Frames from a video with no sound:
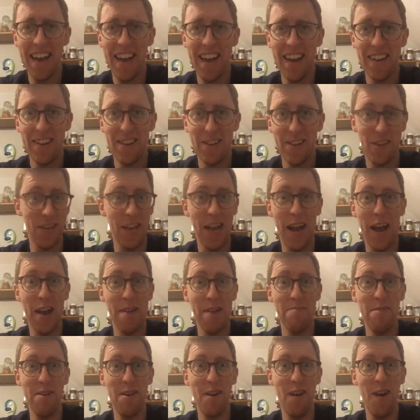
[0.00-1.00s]
Sign
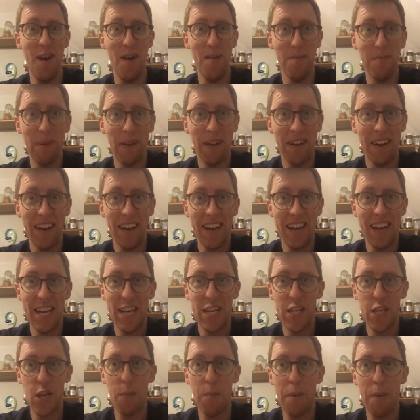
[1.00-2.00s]
me up.
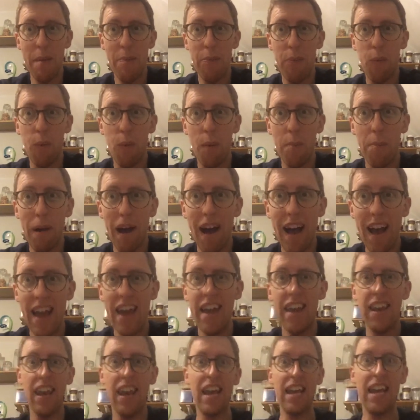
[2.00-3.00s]
So people were
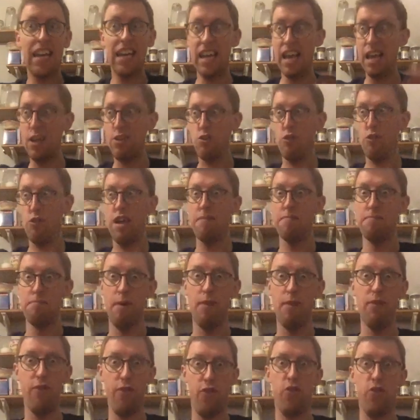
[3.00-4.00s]
buying like literally a
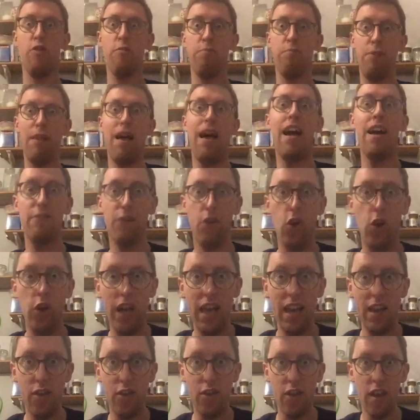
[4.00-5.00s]
month's supply of
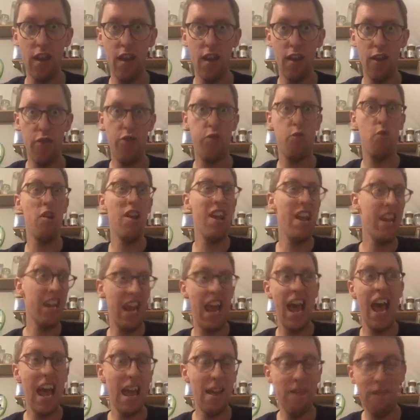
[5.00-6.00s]
cookies, 3 a
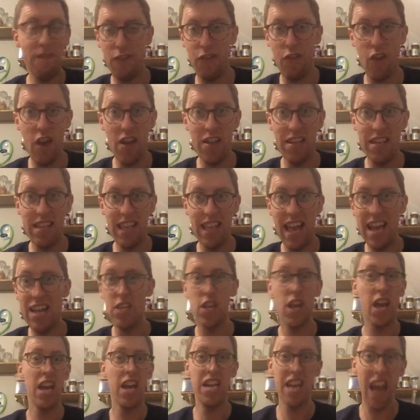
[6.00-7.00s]
day for 30 days,
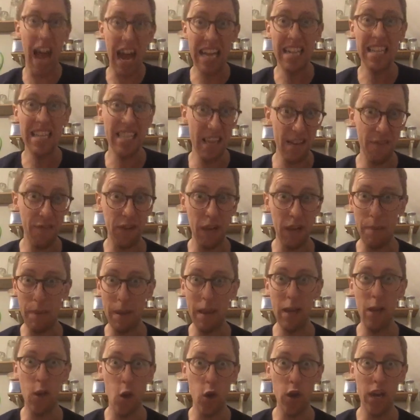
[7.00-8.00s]
90
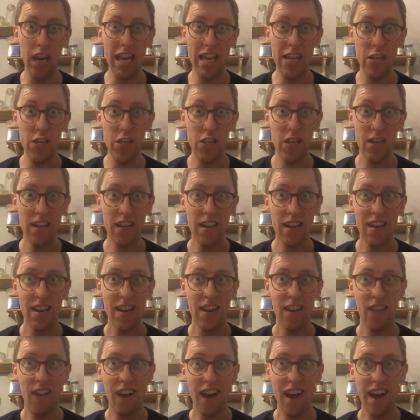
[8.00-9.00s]
flipping cookies,
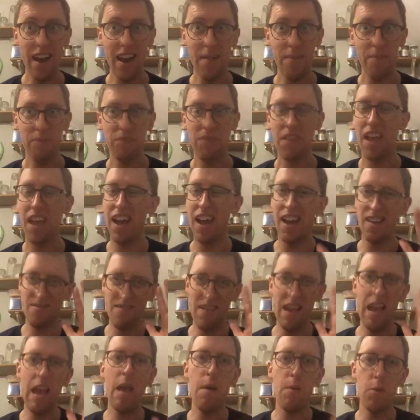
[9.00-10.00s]
right?
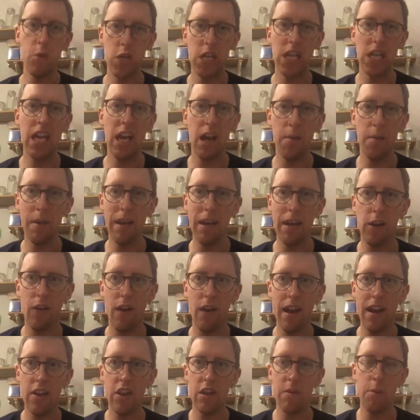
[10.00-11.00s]
It was a little bit
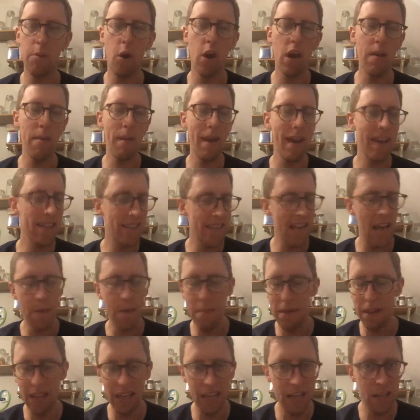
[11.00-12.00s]
crazy, but he made $10
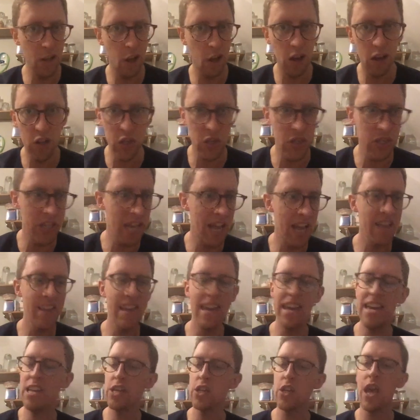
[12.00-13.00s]
million in 10
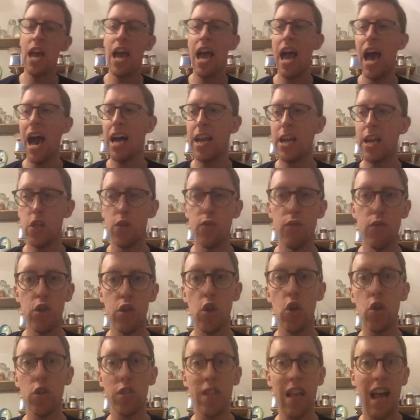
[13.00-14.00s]
years. And as a
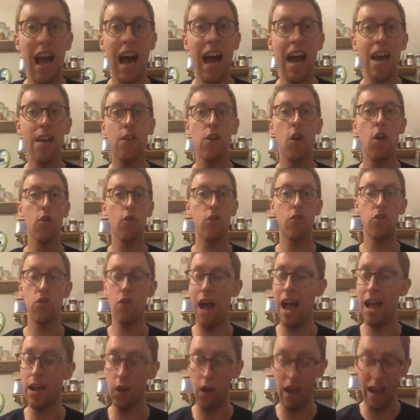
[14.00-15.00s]
result, I got
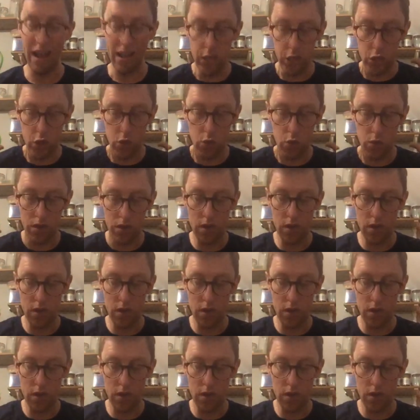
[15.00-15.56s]
into